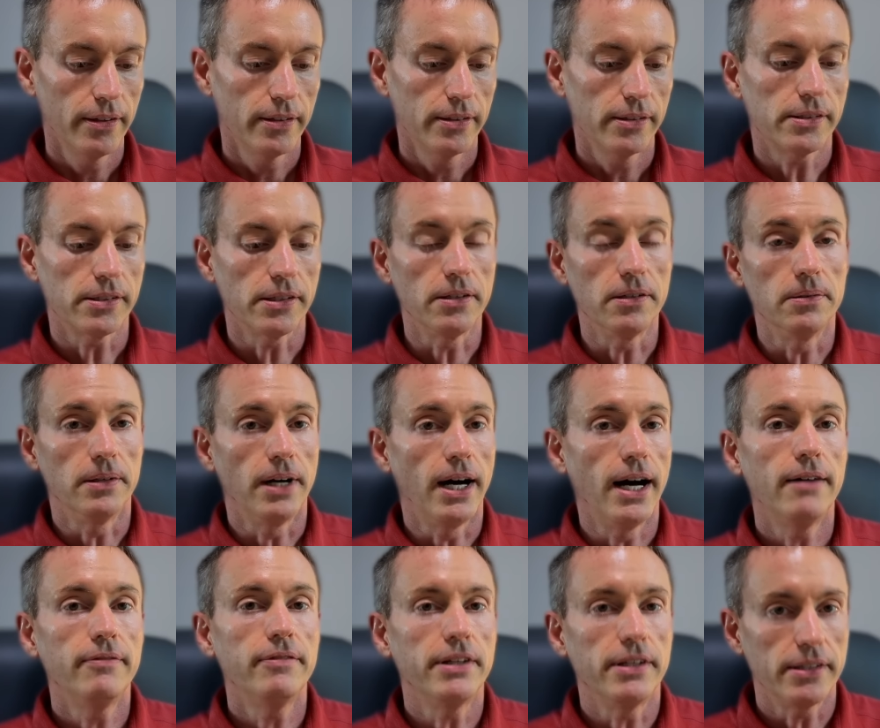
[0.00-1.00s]
So
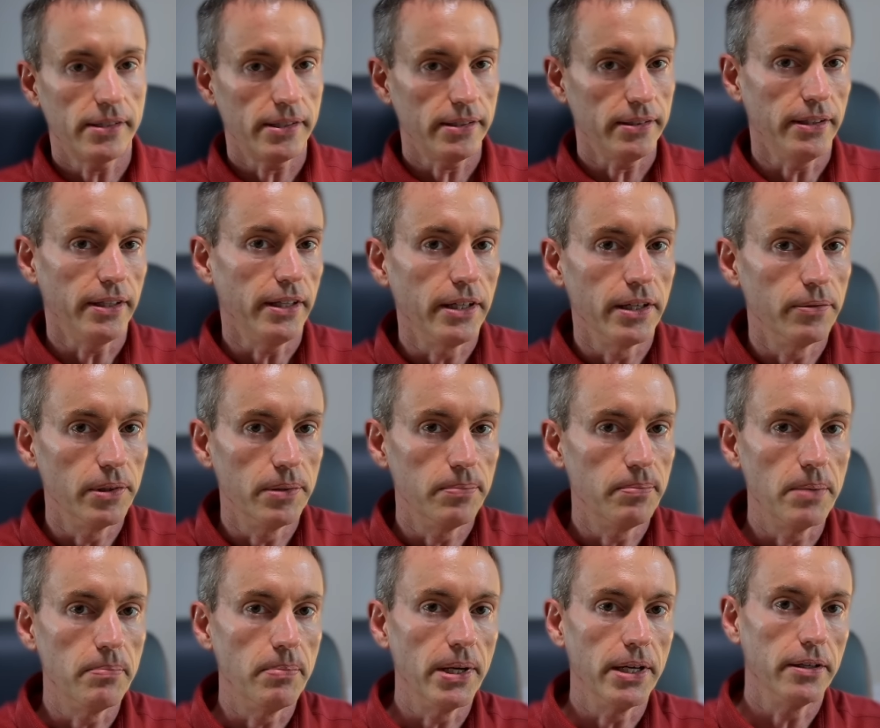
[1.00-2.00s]
obviously, it would
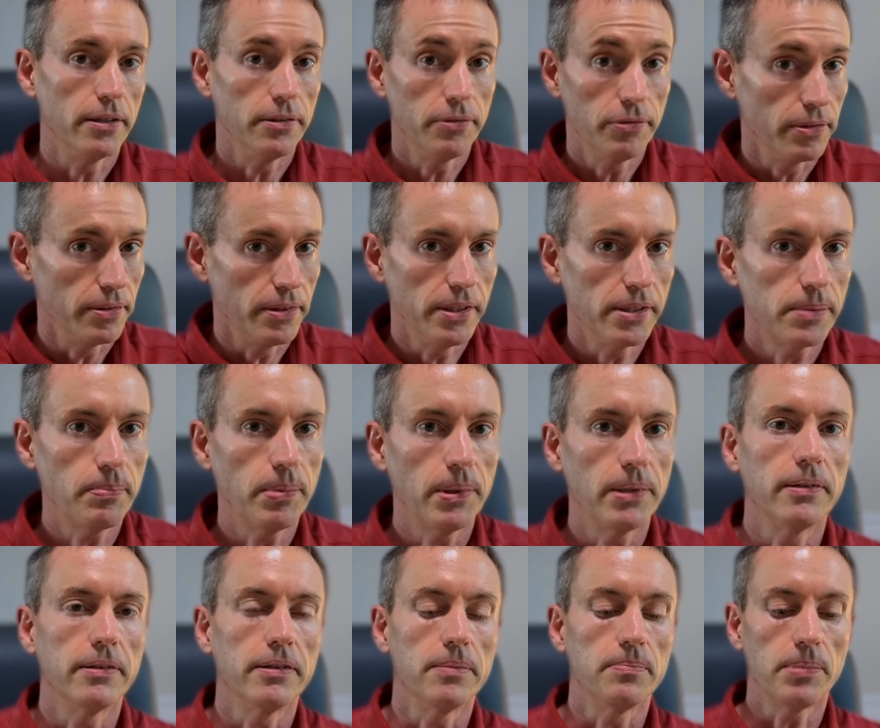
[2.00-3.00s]
be better for this
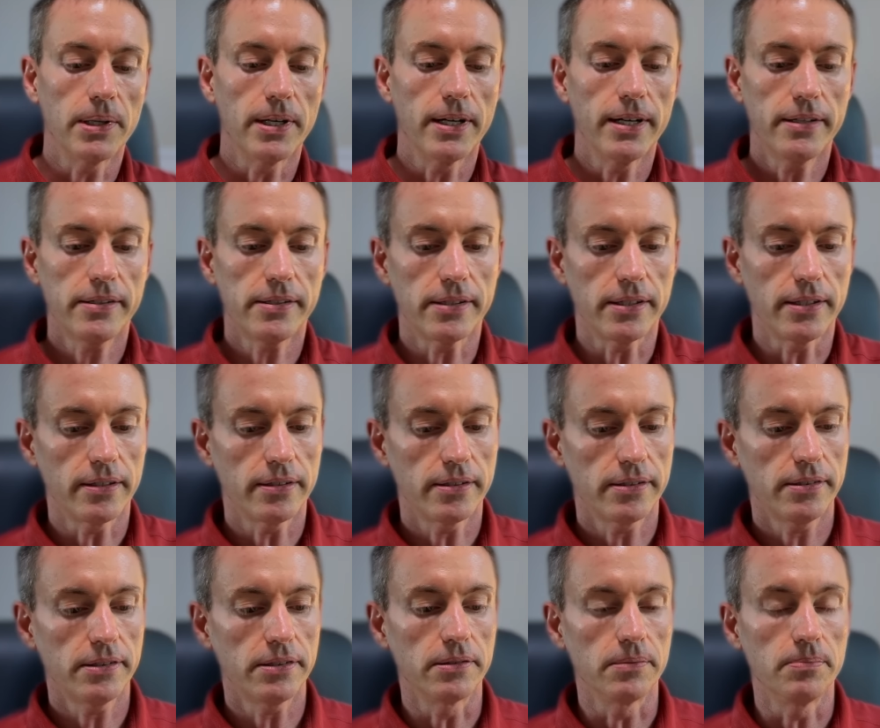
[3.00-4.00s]
part of the process
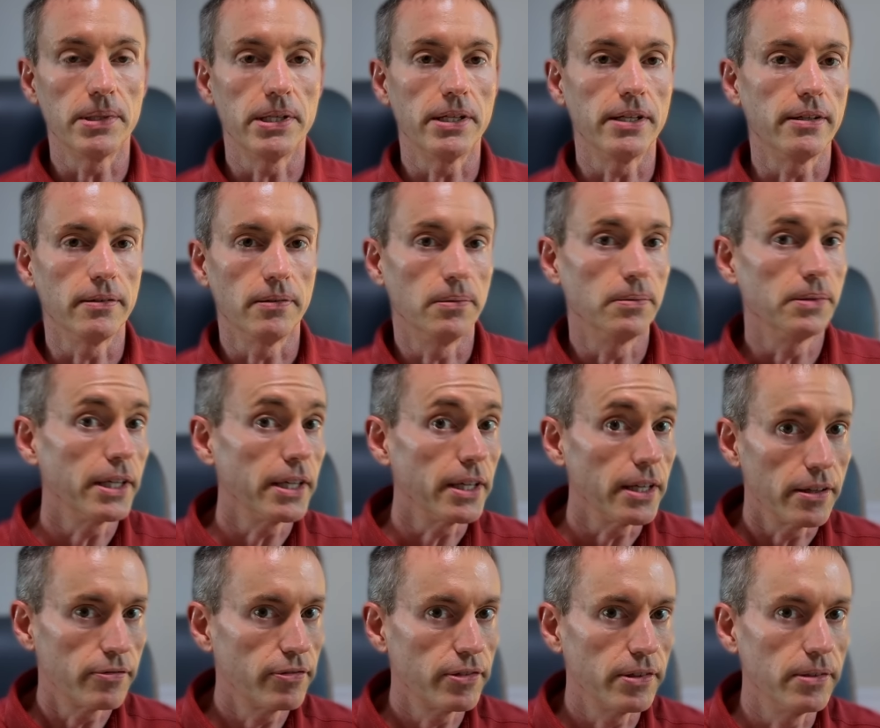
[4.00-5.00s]
to be only a
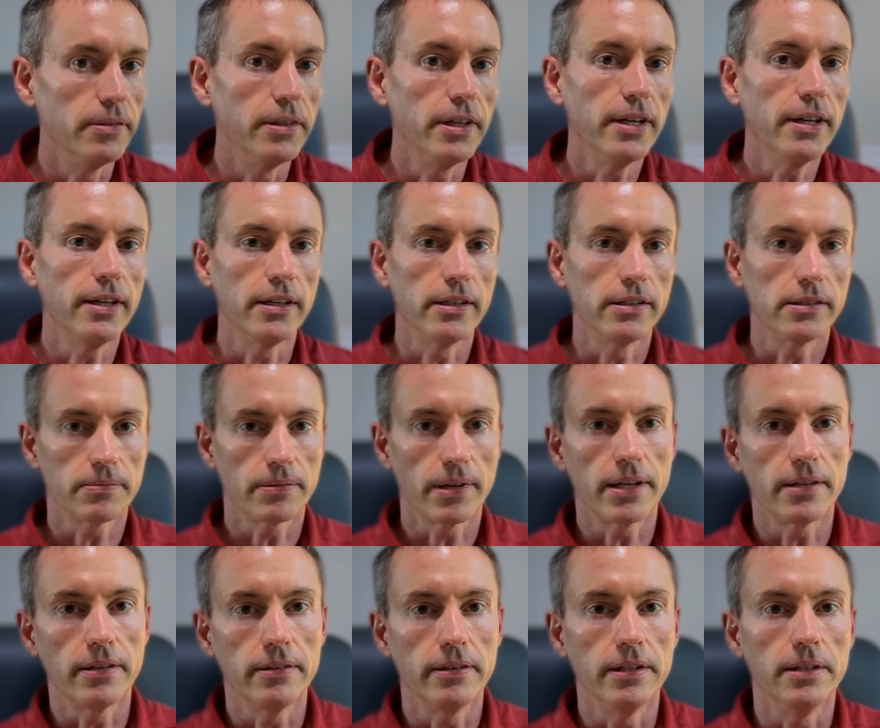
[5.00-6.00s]
few days
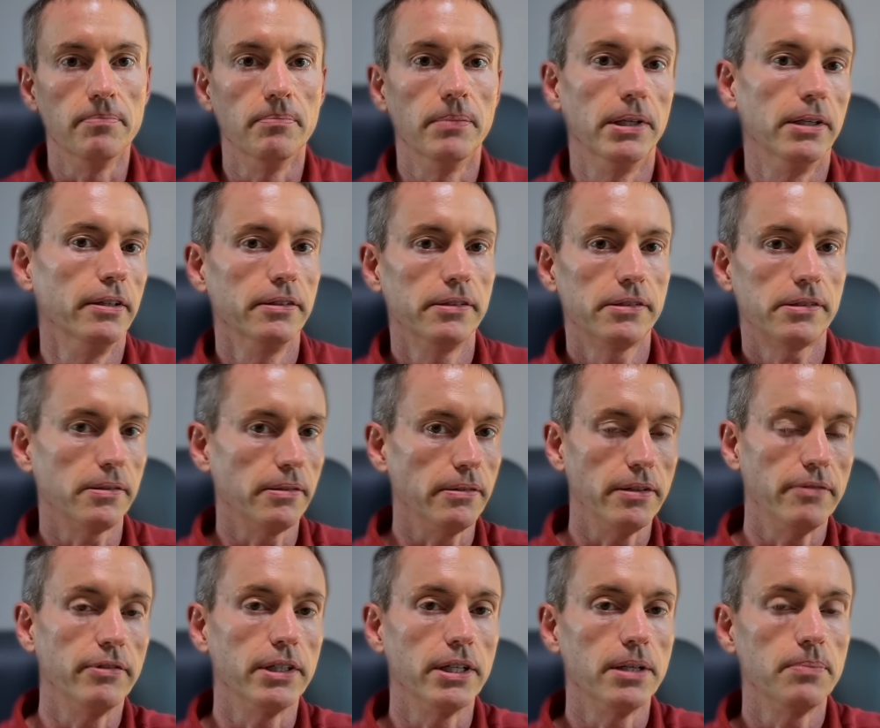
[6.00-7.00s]
rather than months or
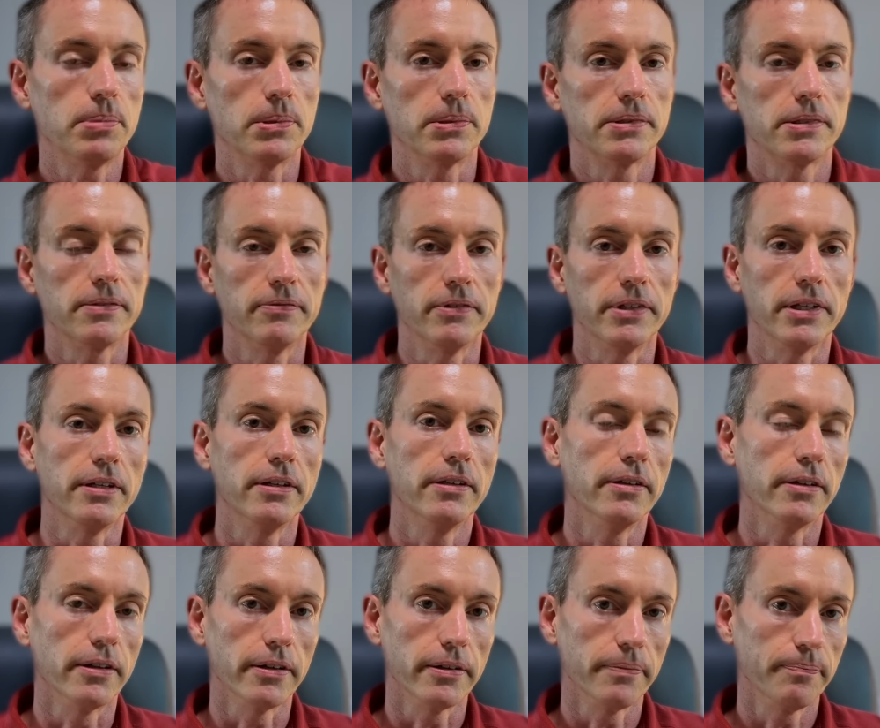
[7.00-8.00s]
even upwards of a
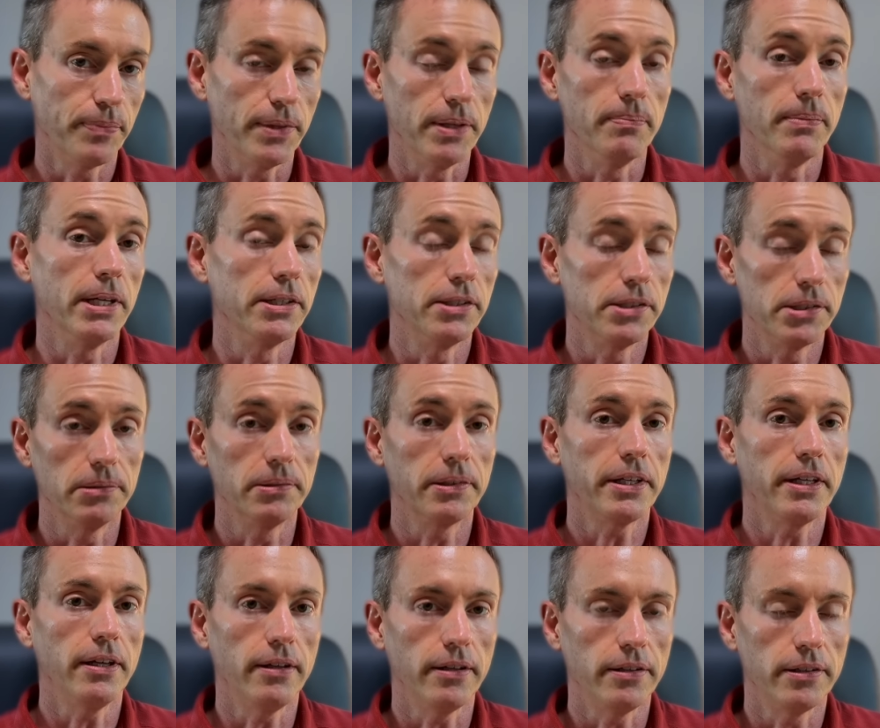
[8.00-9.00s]
year. It means you'll
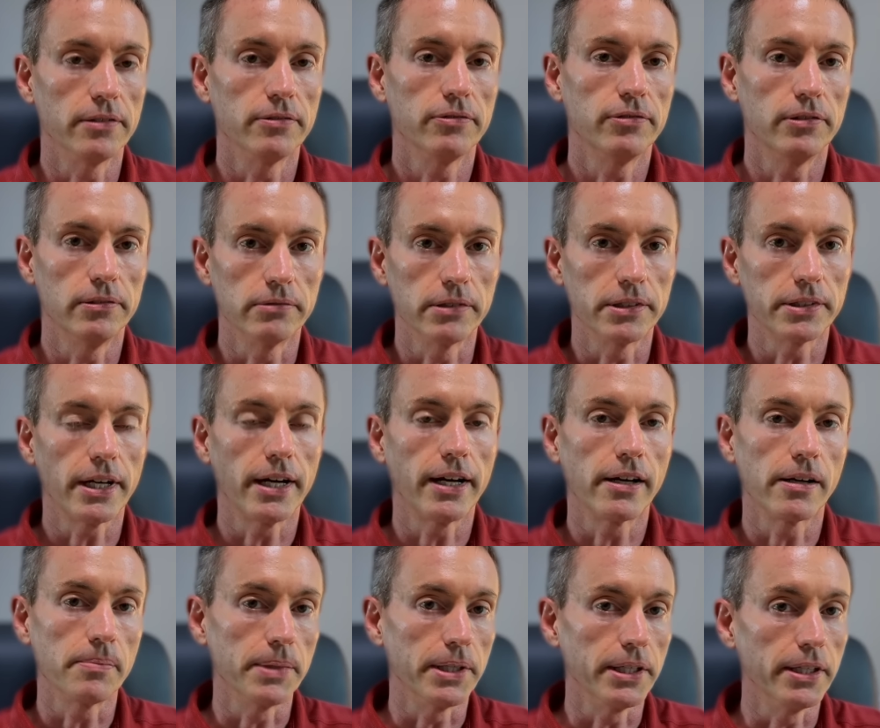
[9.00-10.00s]
get your full
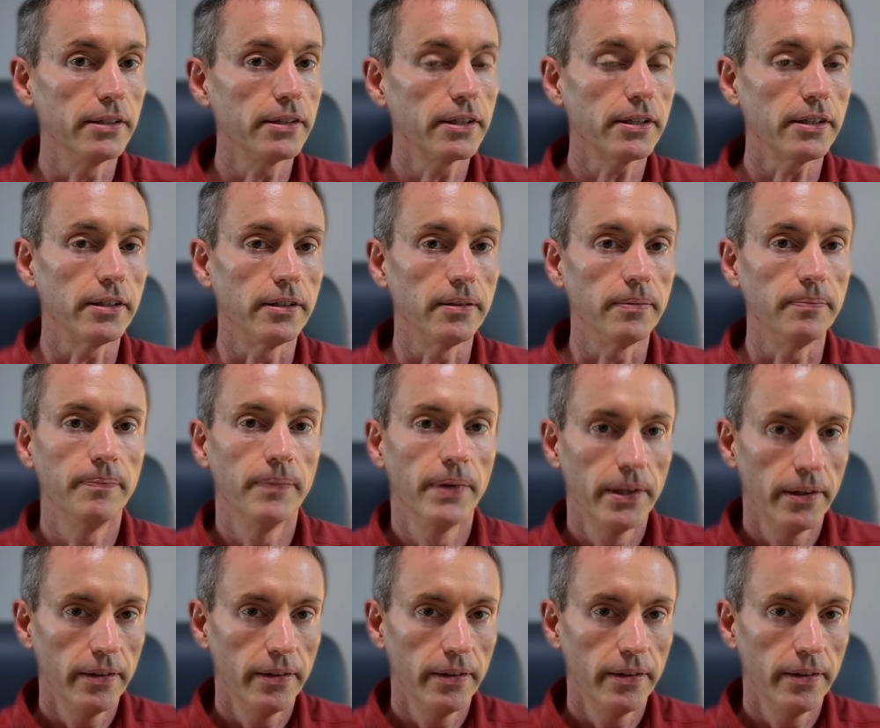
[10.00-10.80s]
retirement income